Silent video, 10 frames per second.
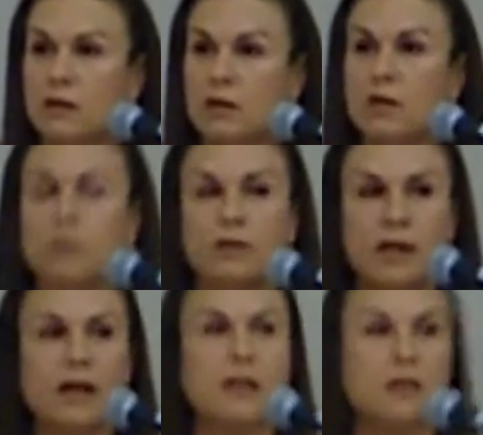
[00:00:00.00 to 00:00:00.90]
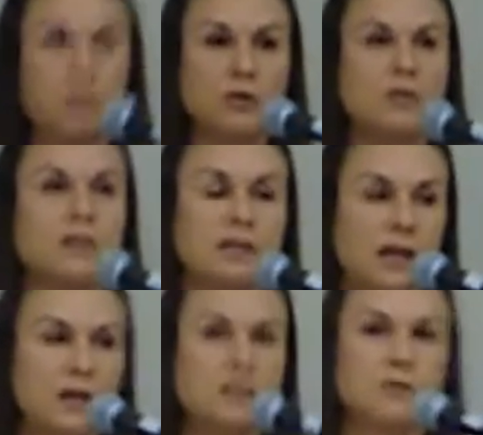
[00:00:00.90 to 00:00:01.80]
you know, that a person has
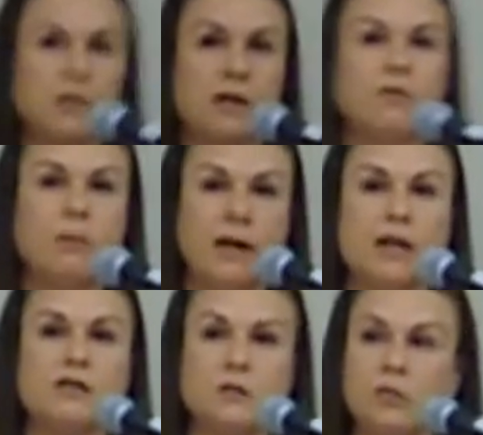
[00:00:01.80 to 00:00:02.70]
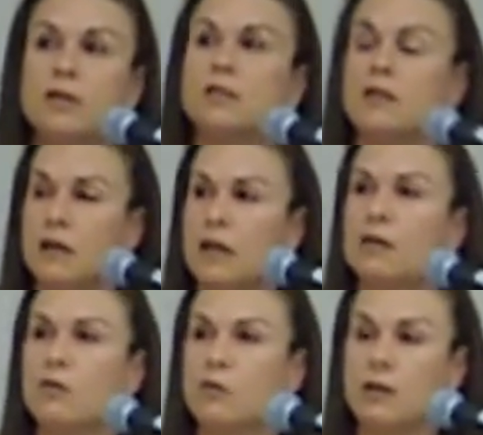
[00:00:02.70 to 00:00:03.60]
had some kind of past or present
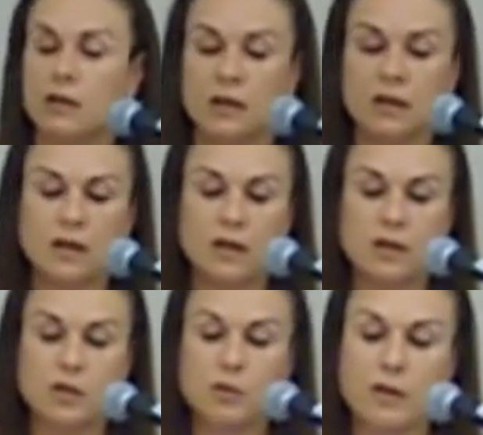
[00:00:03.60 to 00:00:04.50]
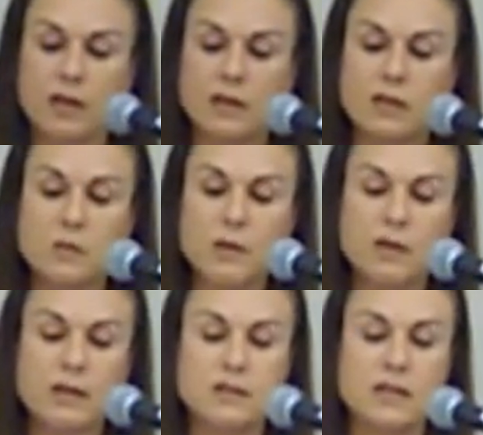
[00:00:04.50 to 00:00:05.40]
ongoing traumatic
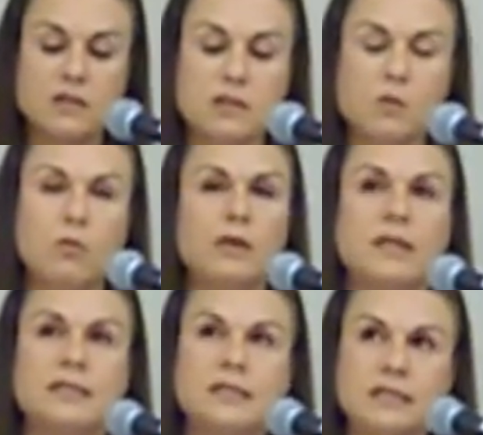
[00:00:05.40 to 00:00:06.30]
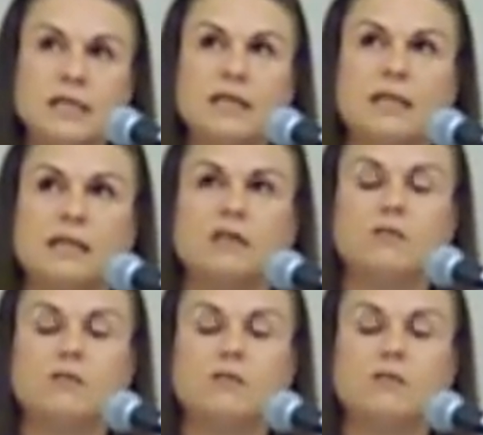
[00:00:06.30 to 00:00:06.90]
experience. And so we can see that the